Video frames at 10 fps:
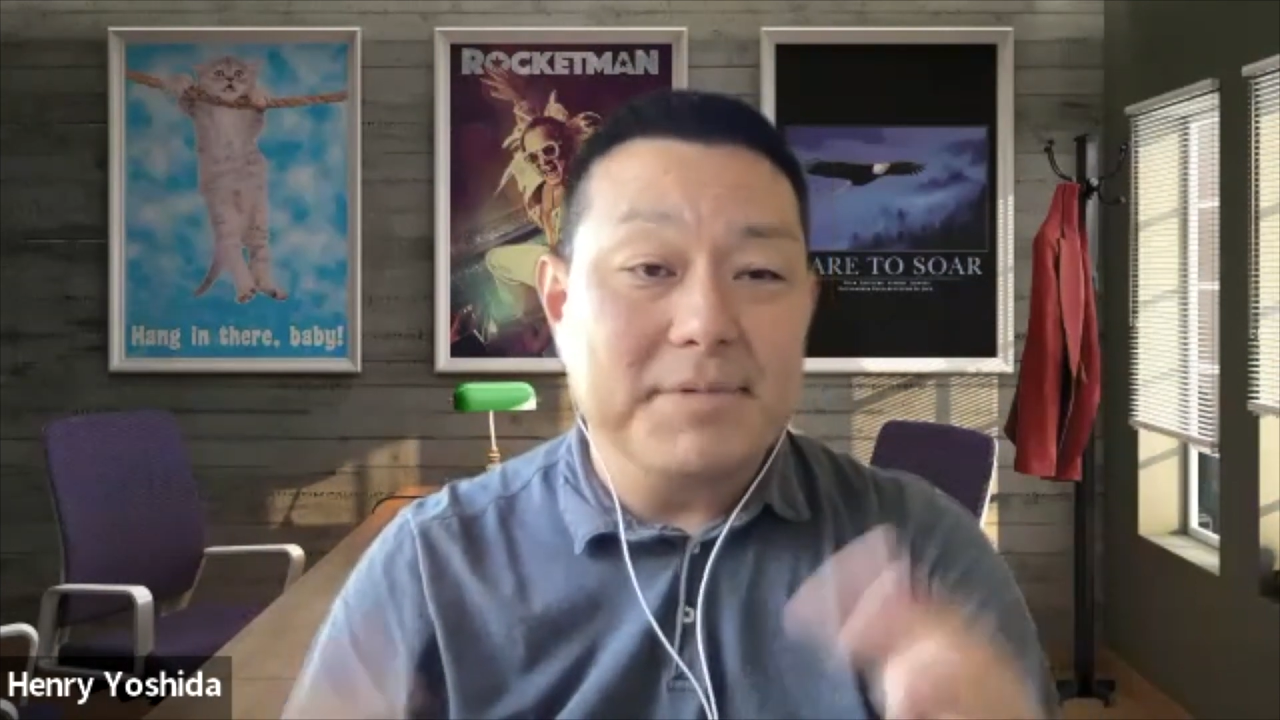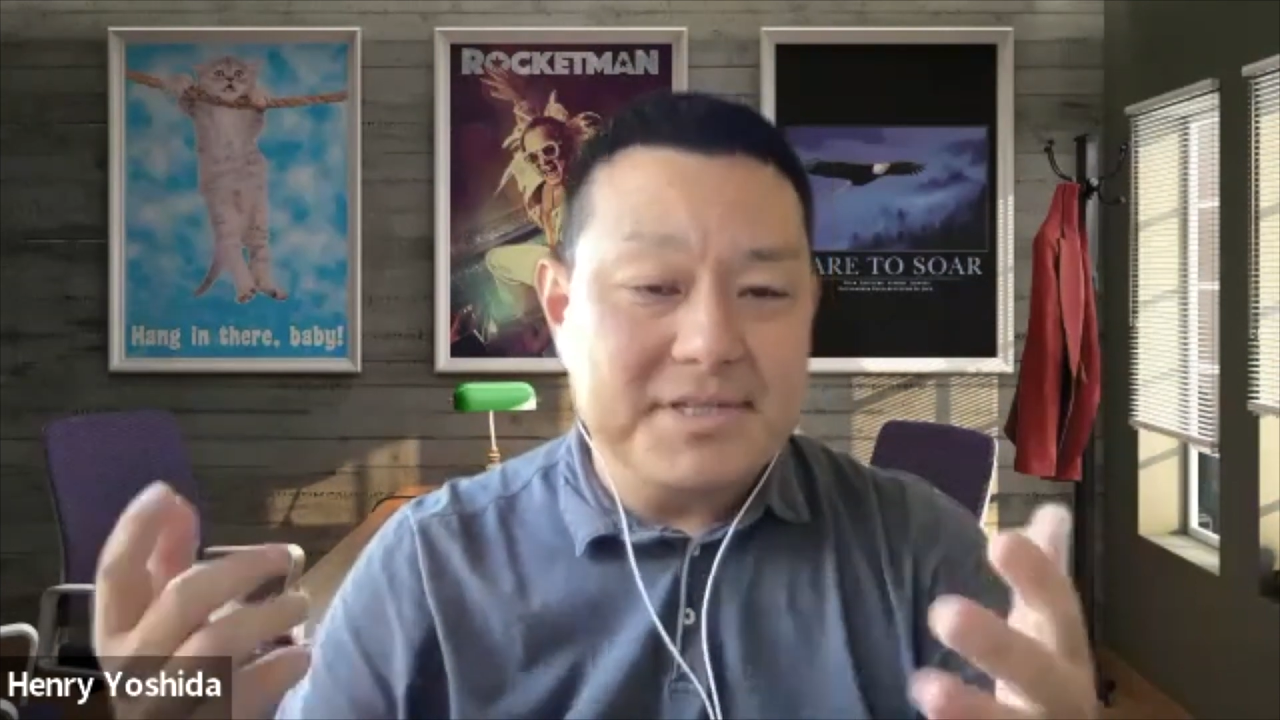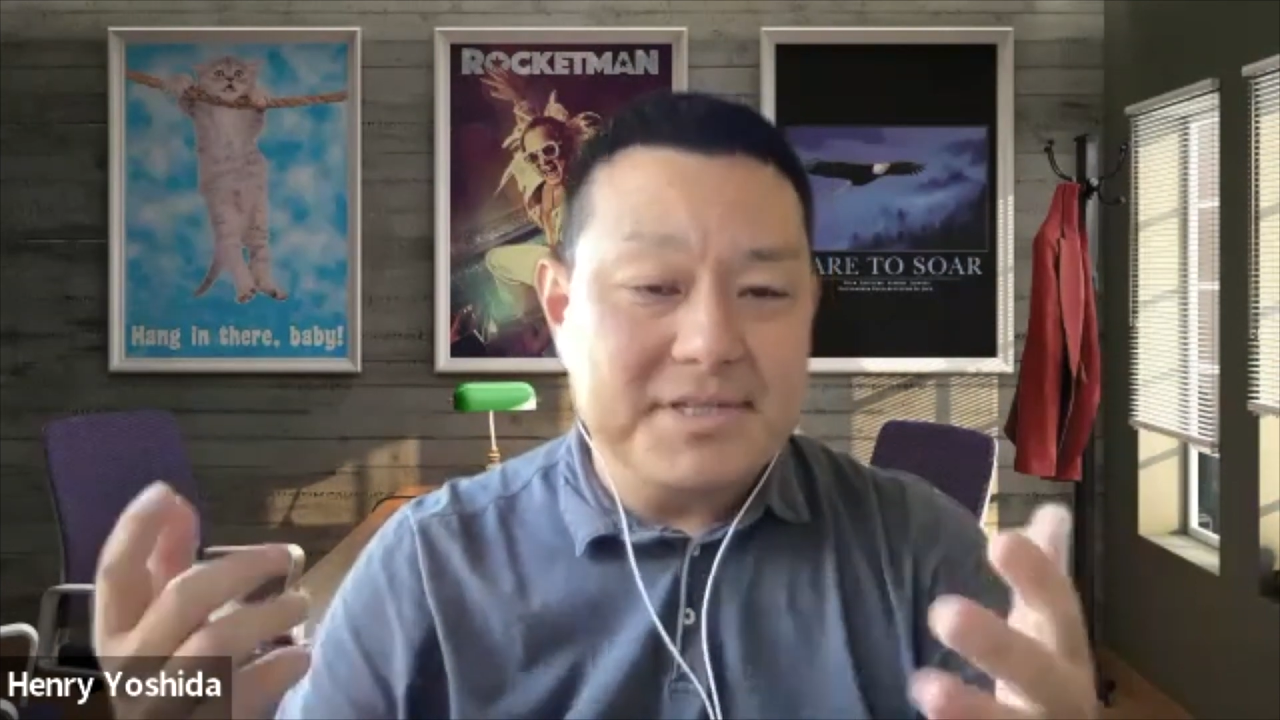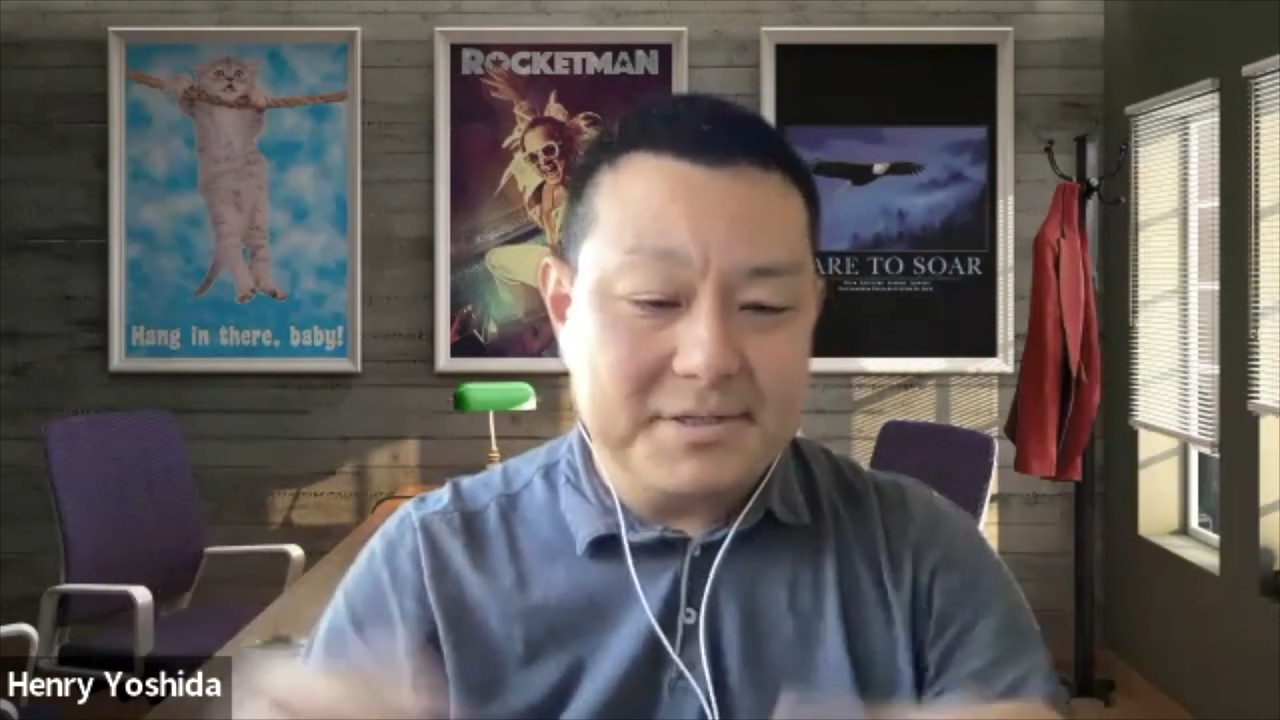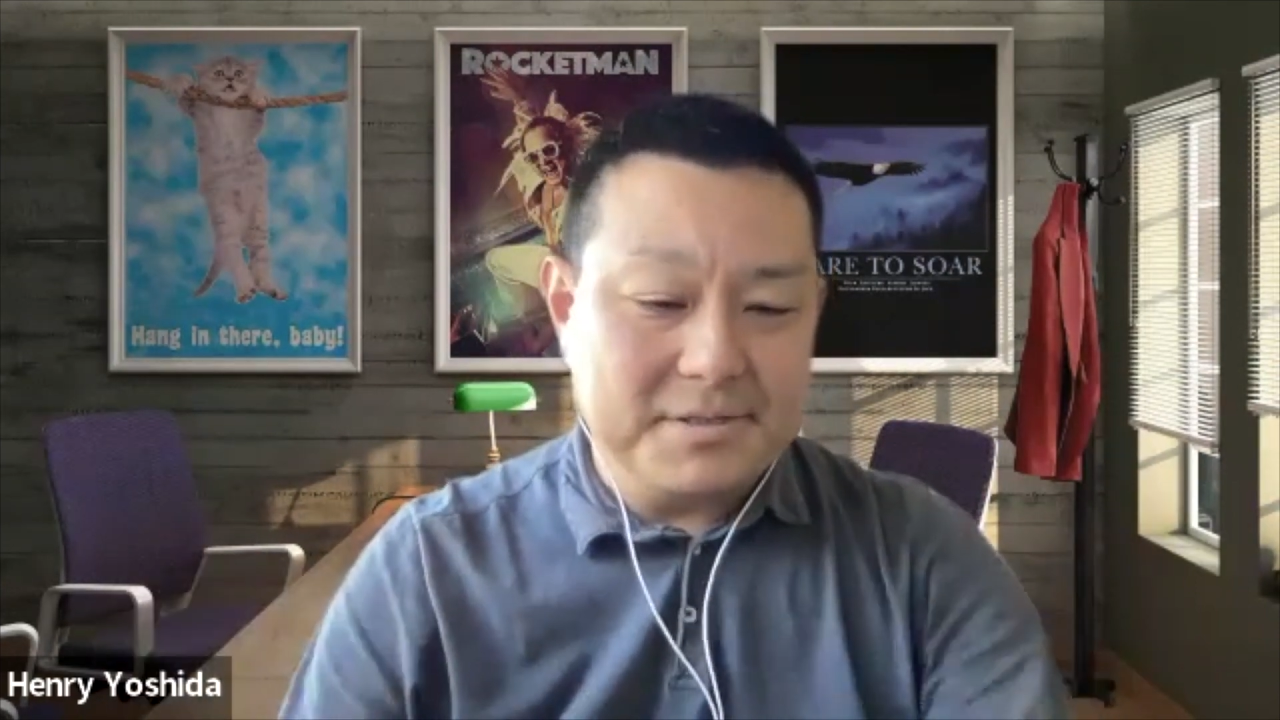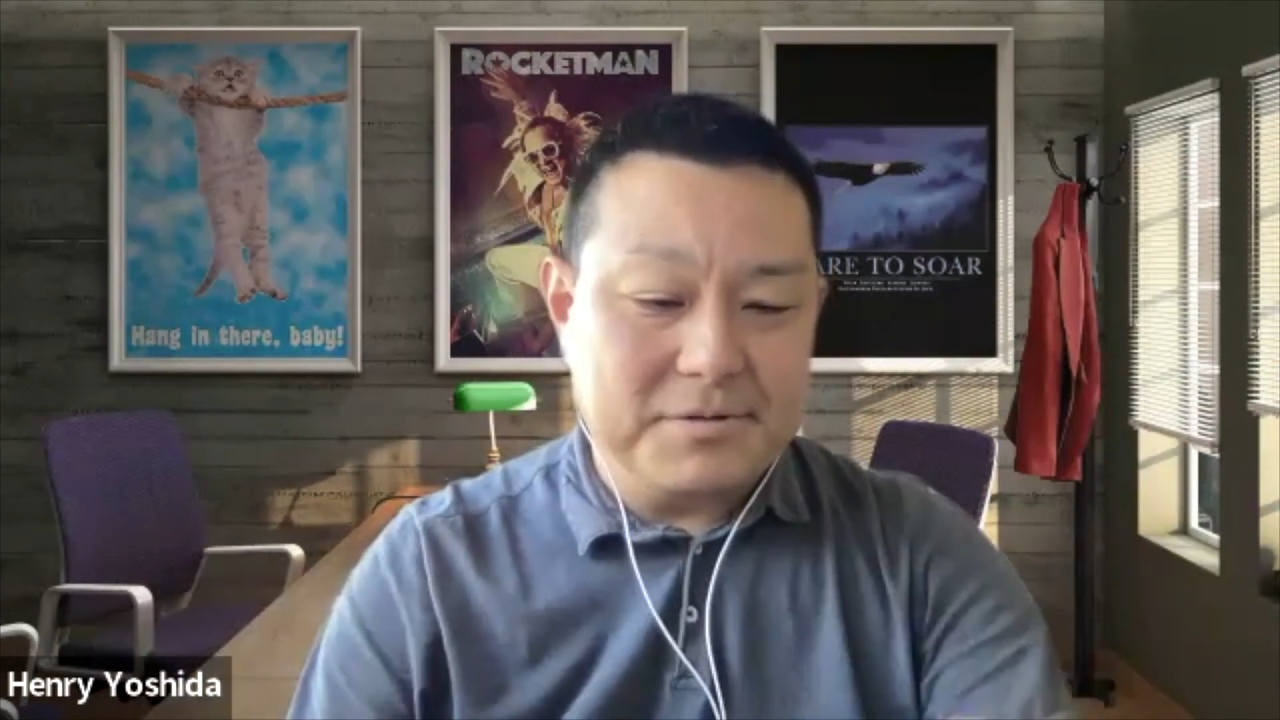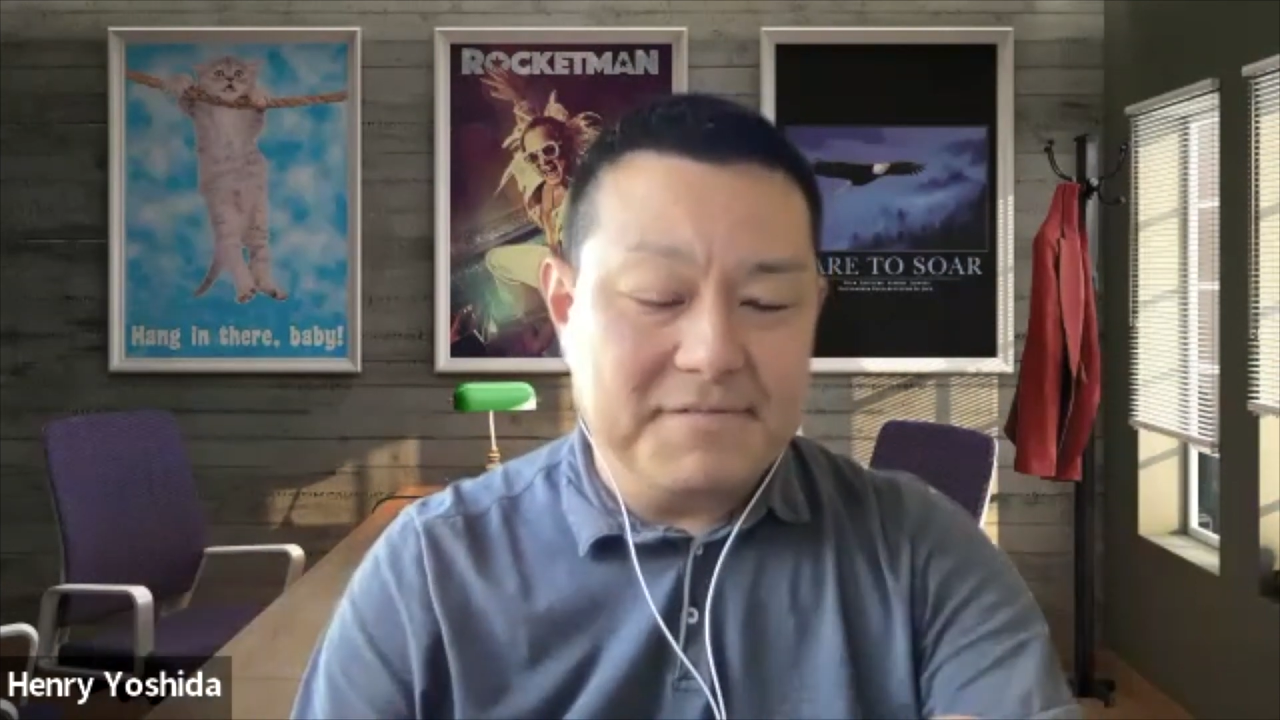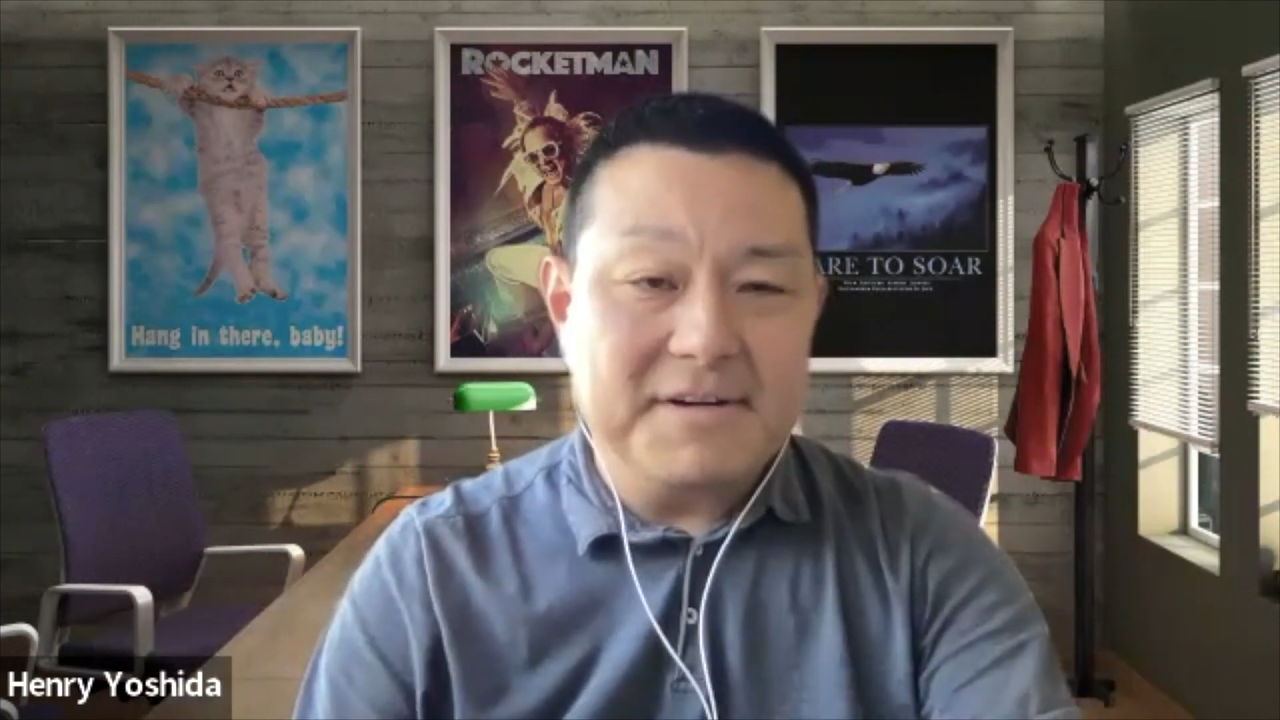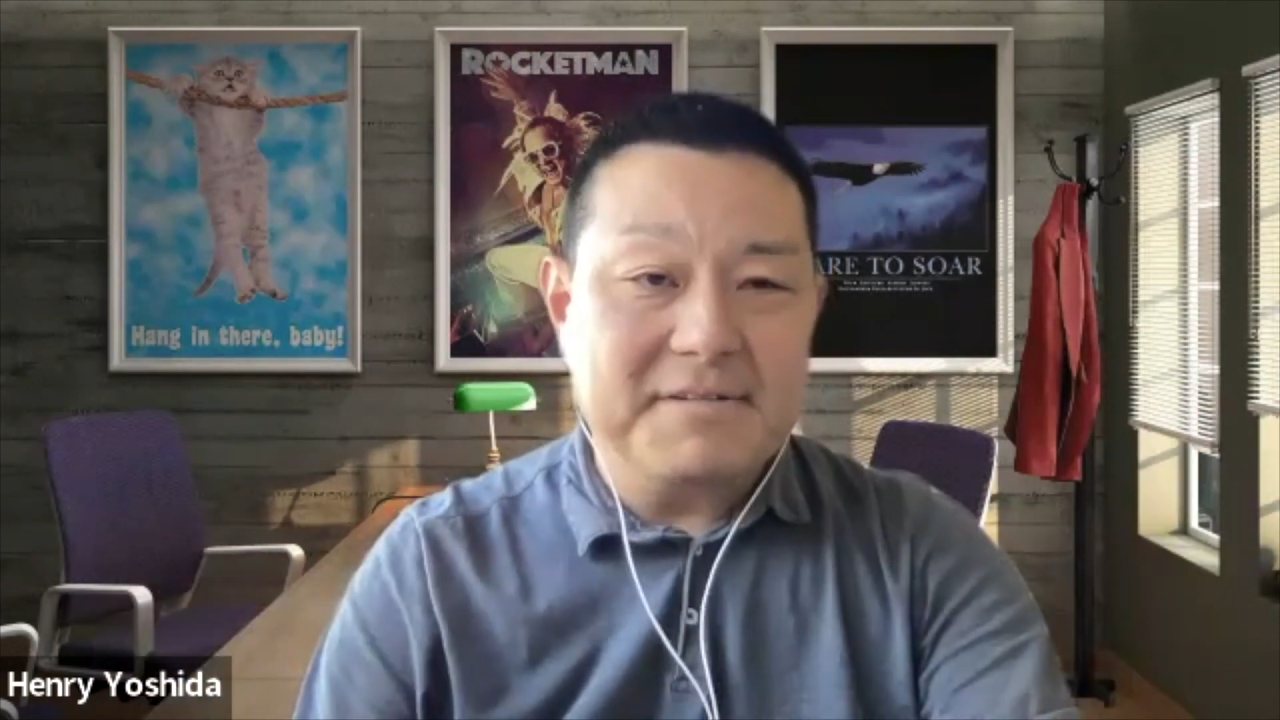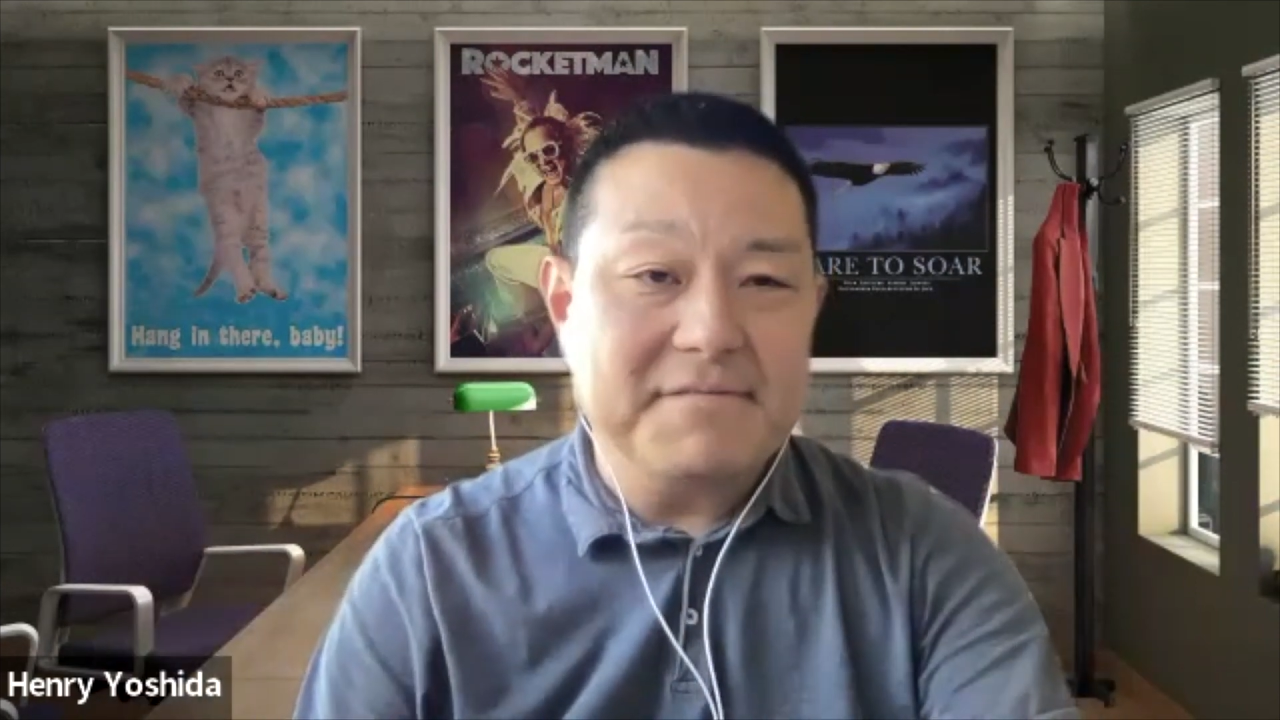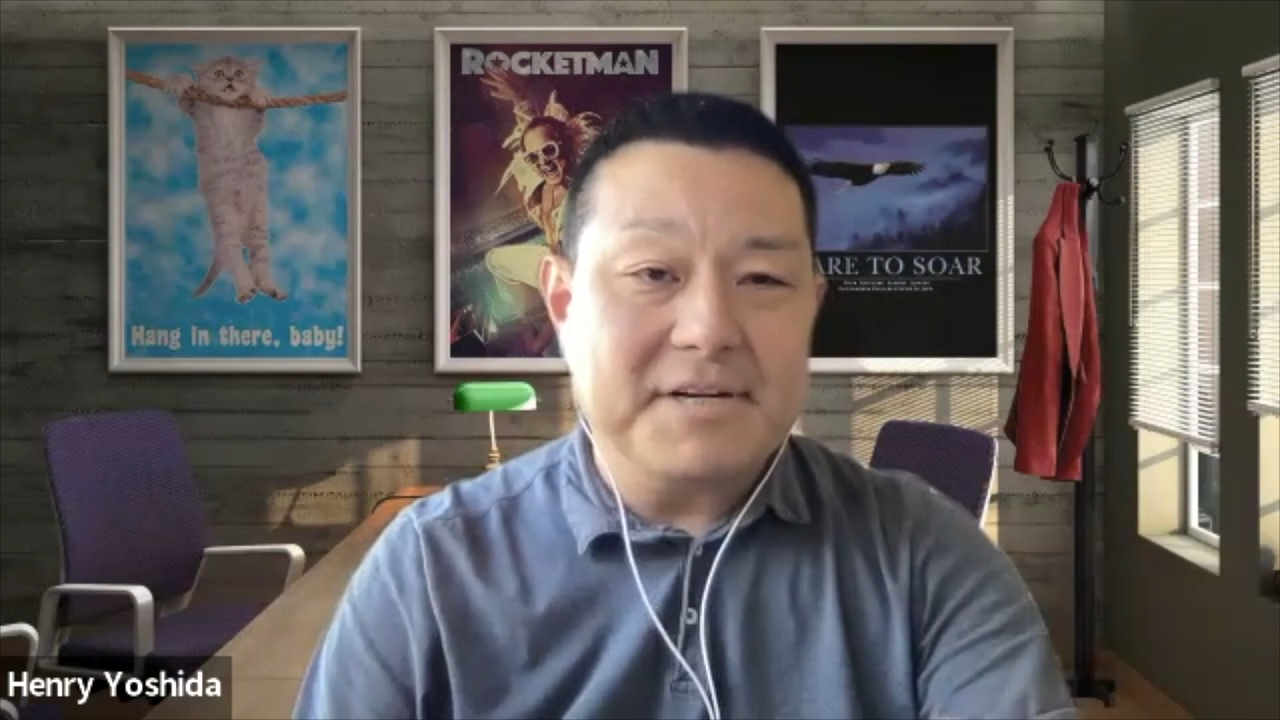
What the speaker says: maintained a certified